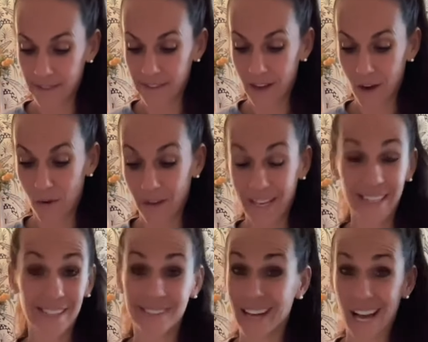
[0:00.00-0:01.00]
So it
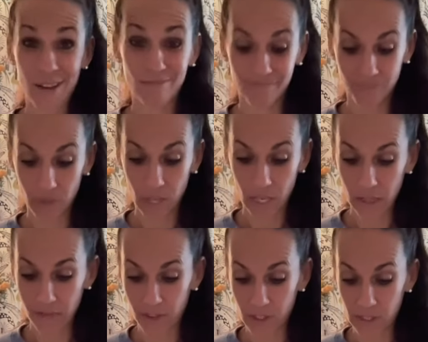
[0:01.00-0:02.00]
is time
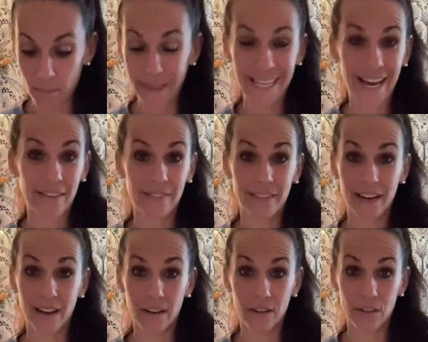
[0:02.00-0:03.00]
for somebody out
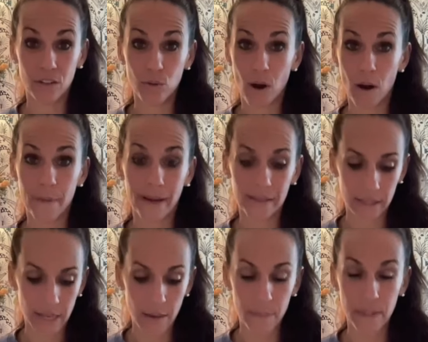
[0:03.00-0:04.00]
there. You are about to
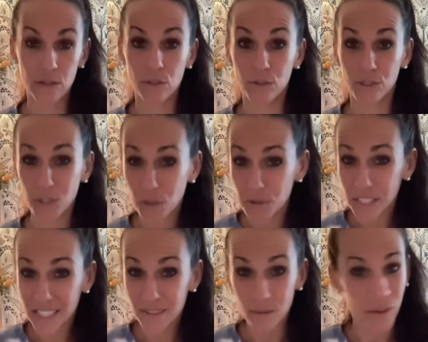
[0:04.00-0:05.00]
come into
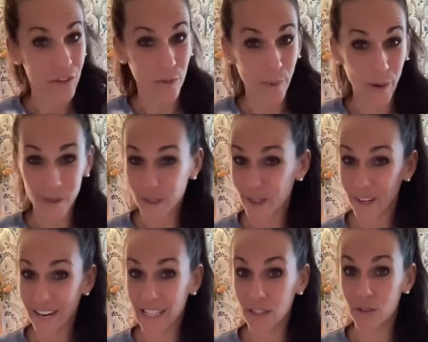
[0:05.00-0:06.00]
union with your partner,
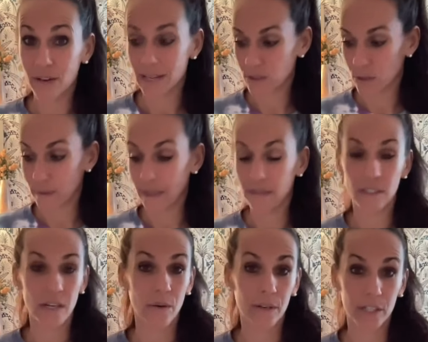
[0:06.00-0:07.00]
and you guys are about to
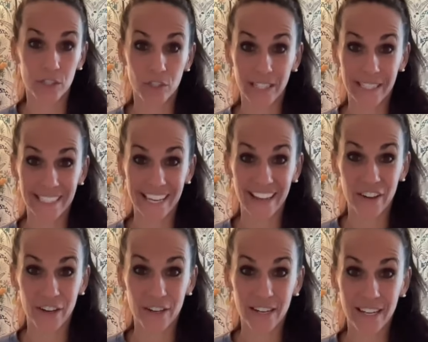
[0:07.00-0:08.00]
go on a journey
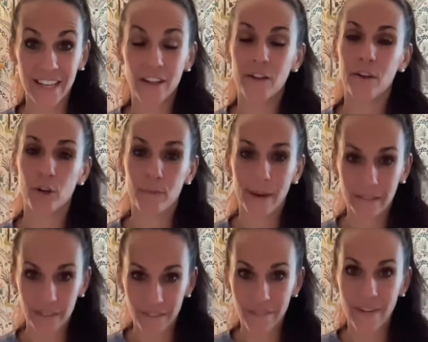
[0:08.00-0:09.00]
together. You're
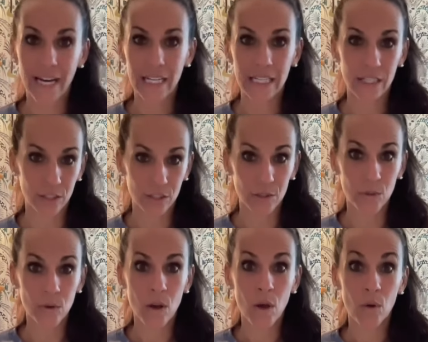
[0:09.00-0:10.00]
about to finally
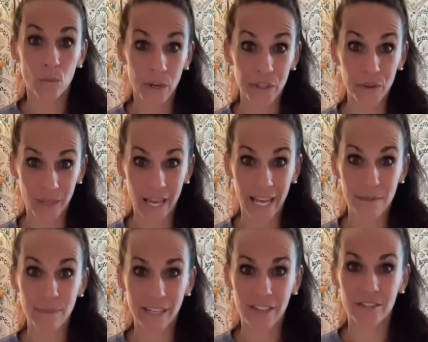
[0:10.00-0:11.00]
do what you
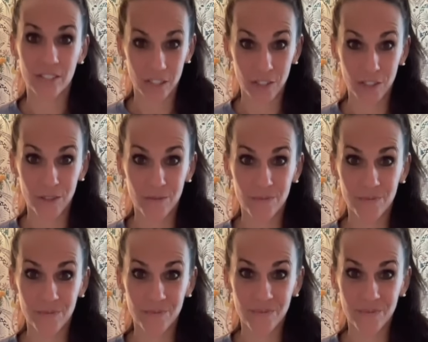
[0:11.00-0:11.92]
came here to do.